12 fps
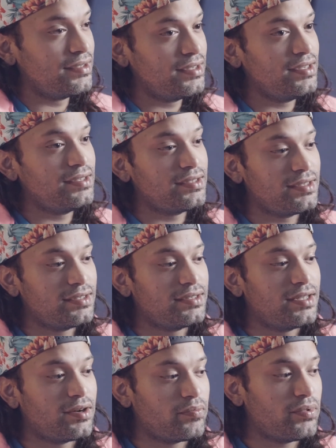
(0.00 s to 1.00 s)

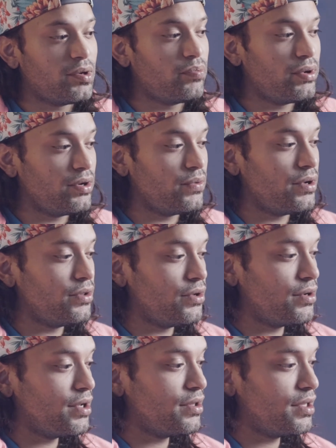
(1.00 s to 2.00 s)
They're pretty well
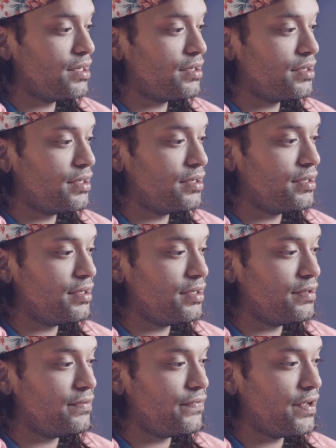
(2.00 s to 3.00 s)
known out there
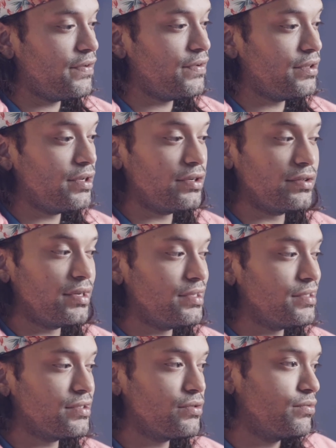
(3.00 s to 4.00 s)
in favor, and
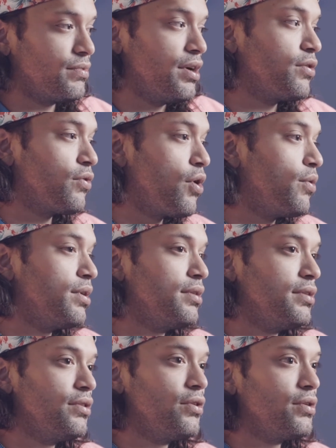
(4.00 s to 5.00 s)
they're growing.
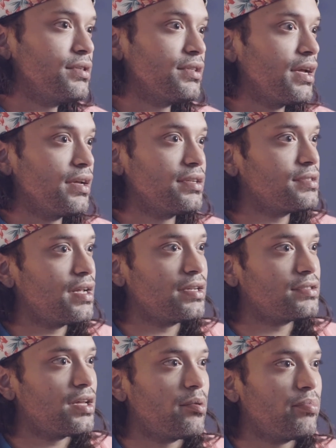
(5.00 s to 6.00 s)
You know, it's like it's not
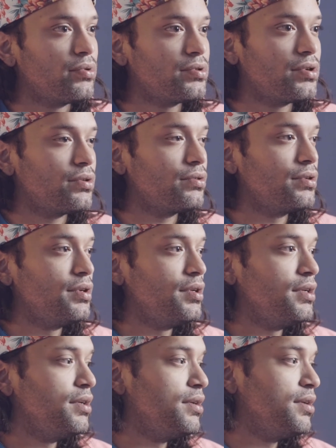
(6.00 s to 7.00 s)
stopping. So,
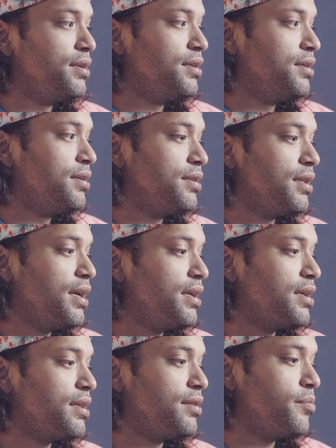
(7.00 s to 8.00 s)

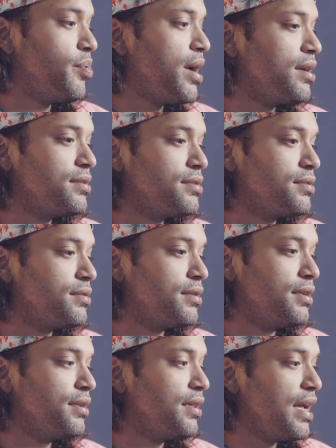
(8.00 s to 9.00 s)
like in the
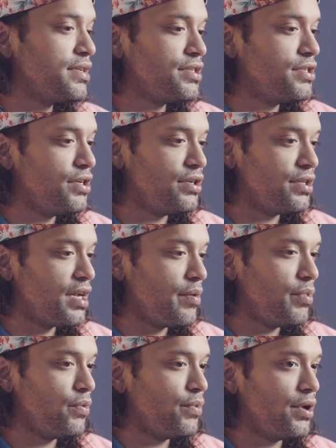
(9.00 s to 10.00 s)
last year that I've
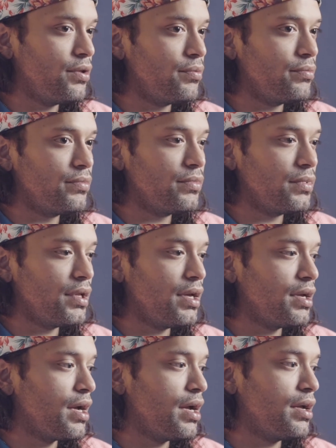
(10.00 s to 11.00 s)
been with them,
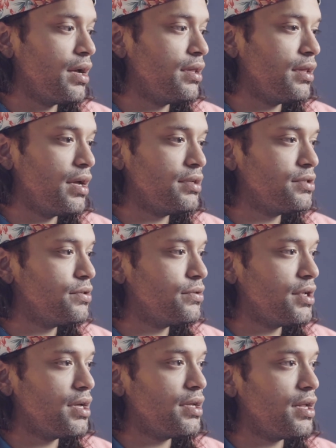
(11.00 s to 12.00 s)
like I lied to you
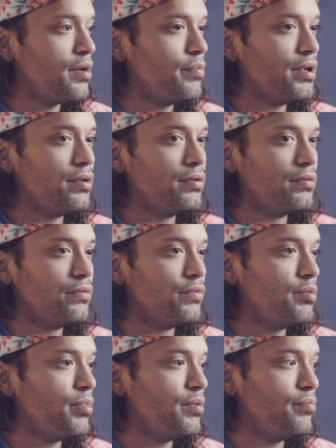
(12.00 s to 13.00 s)
not,
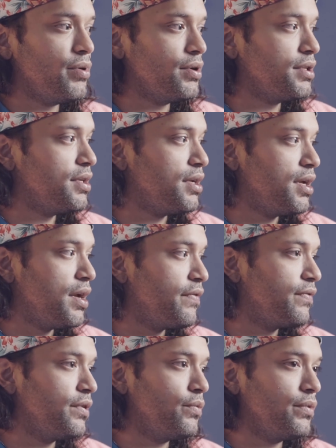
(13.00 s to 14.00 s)
we've been booked
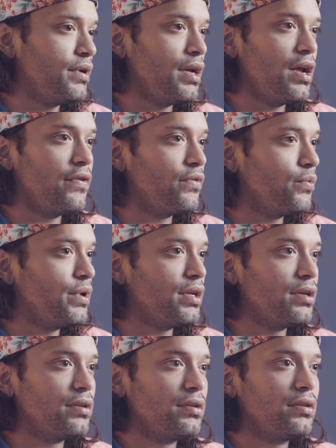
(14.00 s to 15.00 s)
every
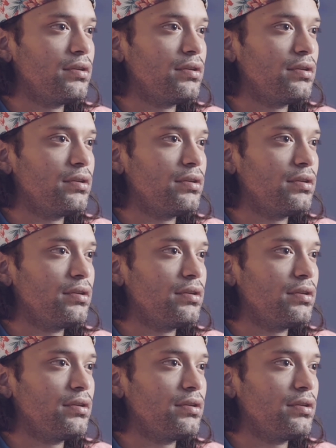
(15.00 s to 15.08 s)
weekend.